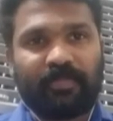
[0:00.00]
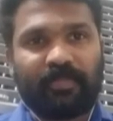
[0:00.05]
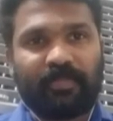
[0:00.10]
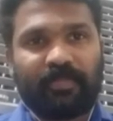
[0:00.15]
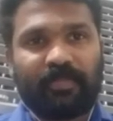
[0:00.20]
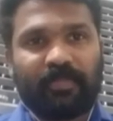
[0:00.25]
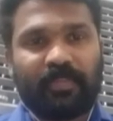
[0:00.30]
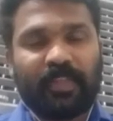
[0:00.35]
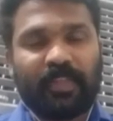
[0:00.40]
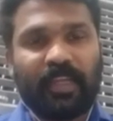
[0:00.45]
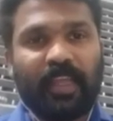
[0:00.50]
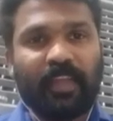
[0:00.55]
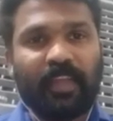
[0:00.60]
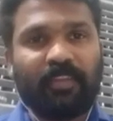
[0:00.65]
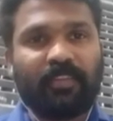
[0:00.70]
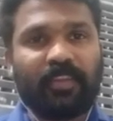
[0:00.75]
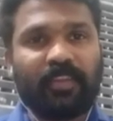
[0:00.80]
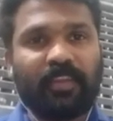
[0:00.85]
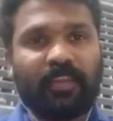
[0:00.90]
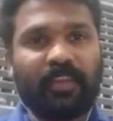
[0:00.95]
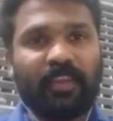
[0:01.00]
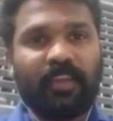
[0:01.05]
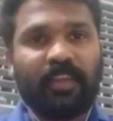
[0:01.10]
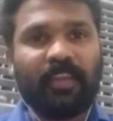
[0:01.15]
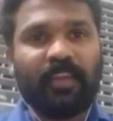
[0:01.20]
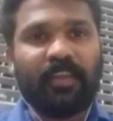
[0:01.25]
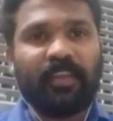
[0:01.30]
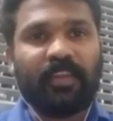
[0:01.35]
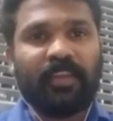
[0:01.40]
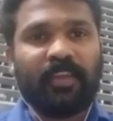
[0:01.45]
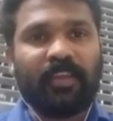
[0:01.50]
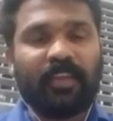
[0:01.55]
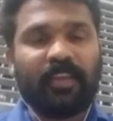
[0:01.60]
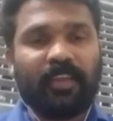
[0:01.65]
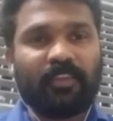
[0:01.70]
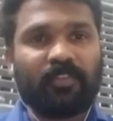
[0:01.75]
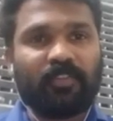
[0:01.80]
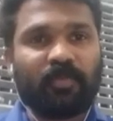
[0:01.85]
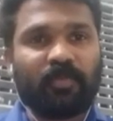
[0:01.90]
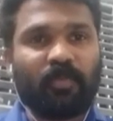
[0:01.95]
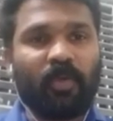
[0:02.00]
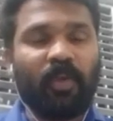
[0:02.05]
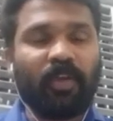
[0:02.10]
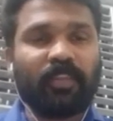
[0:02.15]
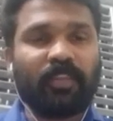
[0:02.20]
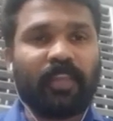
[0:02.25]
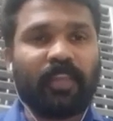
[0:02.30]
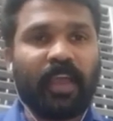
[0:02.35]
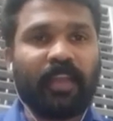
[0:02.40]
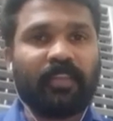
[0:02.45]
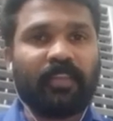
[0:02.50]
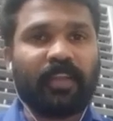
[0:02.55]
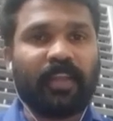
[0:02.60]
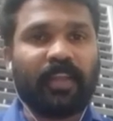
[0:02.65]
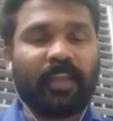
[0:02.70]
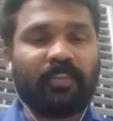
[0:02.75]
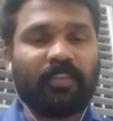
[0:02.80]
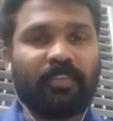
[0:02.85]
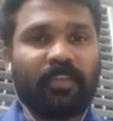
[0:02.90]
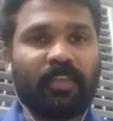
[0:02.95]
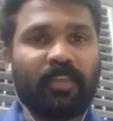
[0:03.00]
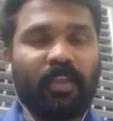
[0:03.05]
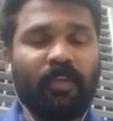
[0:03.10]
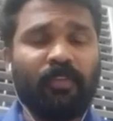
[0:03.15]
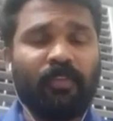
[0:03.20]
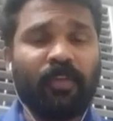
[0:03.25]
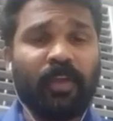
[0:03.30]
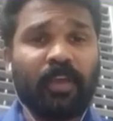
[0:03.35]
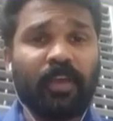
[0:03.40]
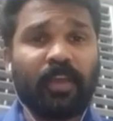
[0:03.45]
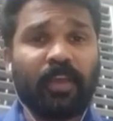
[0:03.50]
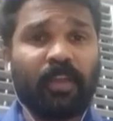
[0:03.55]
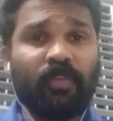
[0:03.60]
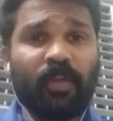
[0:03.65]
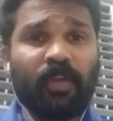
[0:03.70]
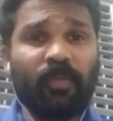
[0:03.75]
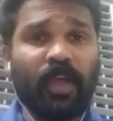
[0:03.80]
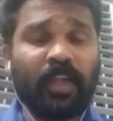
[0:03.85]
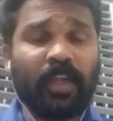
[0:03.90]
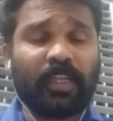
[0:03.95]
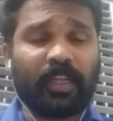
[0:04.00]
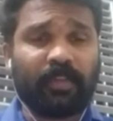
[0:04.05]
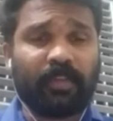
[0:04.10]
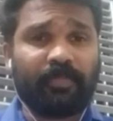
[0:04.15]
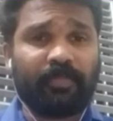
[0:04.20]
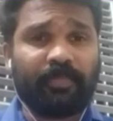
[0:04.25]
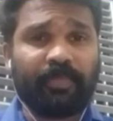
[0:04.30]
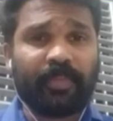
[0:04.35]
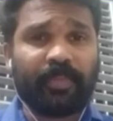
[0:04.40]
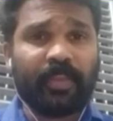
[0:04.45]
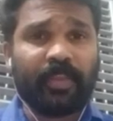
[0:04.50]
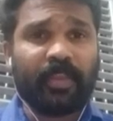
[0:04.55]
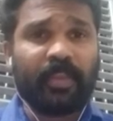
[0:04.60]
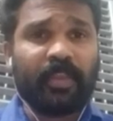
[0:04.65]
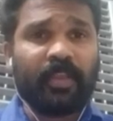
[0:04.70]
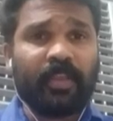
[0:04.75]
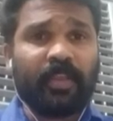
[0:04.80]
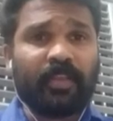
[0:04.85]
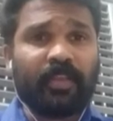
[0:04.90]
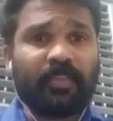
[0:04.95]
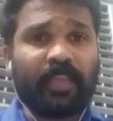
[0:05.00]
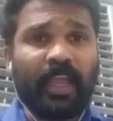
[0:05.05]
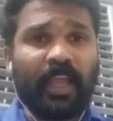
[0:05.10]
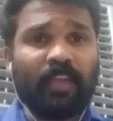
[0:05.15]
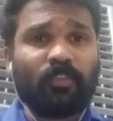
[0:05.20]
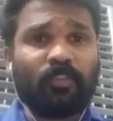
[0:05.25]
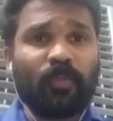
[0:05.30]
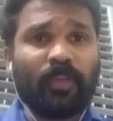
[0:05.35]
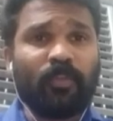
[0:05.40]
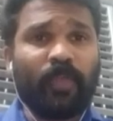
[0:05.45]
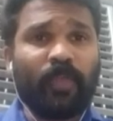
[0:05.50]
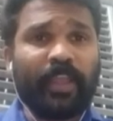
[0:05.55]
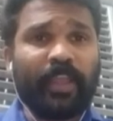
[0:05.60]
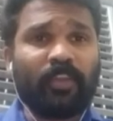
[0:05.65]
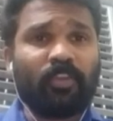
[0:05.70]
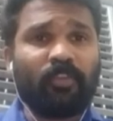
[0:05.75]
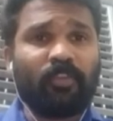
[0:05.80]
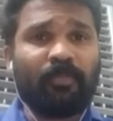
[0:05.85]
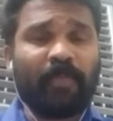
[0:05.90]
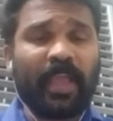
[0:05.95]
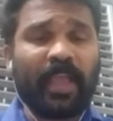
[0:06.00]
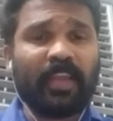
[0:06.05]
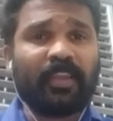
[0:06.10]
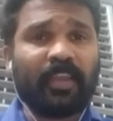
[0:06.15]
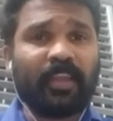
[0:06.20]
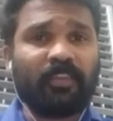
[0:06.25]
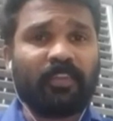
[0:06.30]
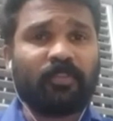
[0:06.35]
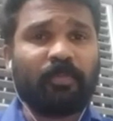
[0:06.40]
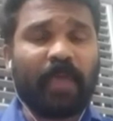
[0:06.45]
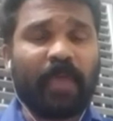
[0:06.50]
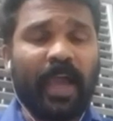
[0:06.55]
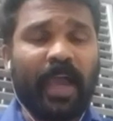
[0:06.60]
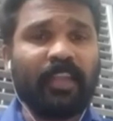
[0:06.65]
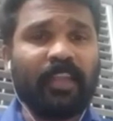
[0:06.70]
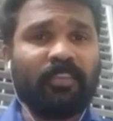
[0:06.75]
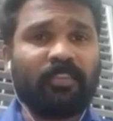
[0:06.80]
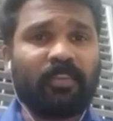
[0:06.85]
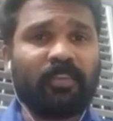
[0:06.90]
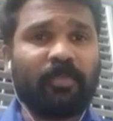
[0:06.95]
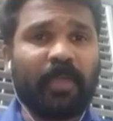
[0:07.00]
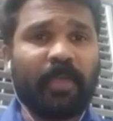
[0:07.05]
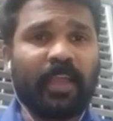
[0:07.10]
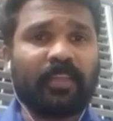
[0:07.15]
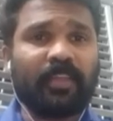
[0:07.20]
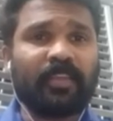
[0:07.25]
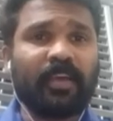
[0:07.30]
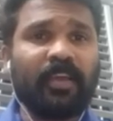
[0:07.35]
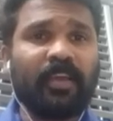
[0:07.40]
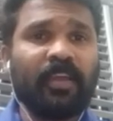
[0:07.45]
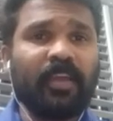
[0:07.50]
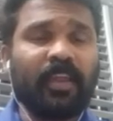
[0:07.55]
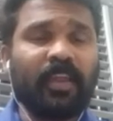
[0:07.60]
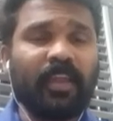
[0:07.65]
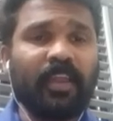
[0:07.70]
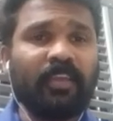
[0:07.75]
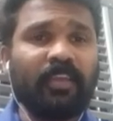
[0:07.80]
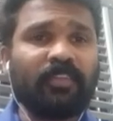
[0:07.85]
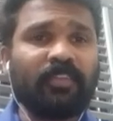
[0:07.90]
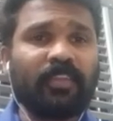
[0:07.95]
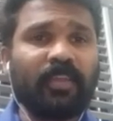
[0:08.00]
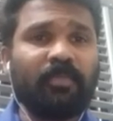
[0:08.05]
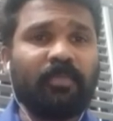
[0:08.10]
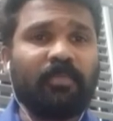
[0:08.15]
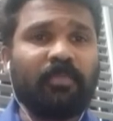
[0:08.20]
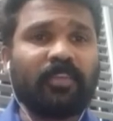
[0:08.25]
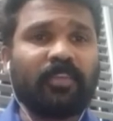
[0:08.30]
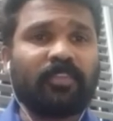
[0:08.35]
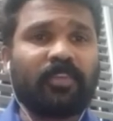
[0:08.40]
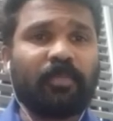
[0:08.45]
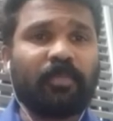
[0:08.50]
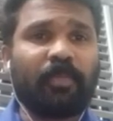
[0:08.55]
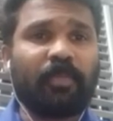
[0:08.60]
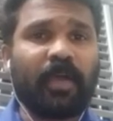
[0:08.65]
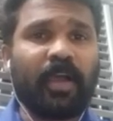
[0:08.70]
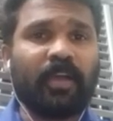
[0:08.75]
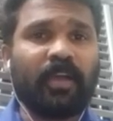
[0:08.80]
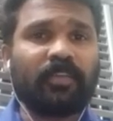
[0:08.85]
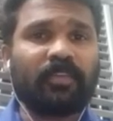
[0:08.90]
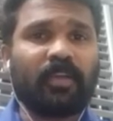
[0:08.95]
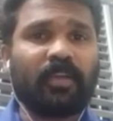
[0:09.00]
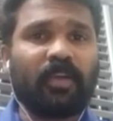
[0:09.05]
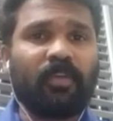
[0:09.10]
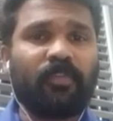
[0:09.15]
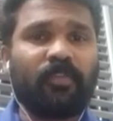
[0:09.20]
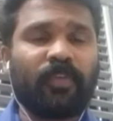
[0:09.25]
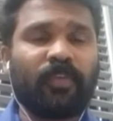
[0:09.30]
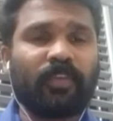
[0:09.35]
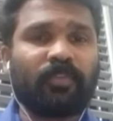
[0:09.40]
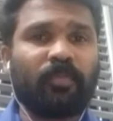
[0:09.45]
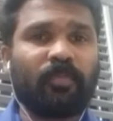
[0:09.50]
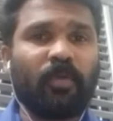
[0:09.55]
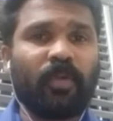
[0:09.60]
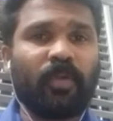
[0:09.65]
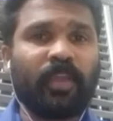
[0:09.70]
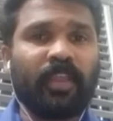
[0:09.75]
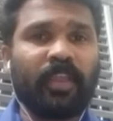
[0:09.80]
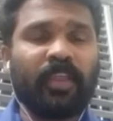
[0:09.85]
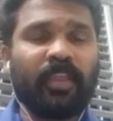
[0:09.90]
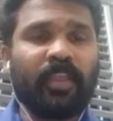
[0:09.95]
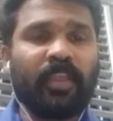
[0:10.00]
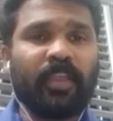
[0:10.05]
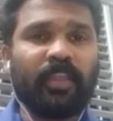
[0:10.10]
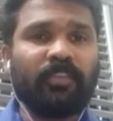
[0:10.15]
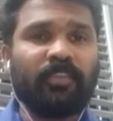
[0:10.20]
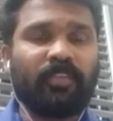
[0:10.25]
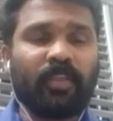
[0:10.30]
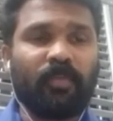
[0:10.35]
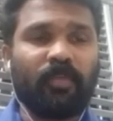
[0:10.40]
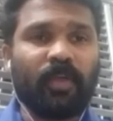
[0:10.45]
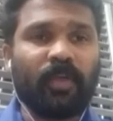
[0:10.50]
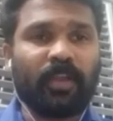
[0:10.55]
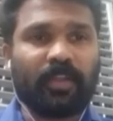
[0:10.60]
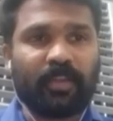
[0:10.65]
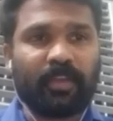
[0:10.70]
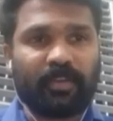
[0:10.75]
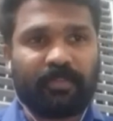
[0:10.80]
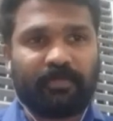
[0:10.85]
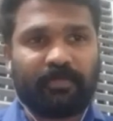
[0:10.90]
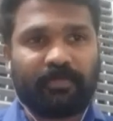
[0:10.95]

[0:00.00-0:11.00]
The density is more than the density of river water. That's why the weight of man gets balanced by the less immersed part of his body in sea water.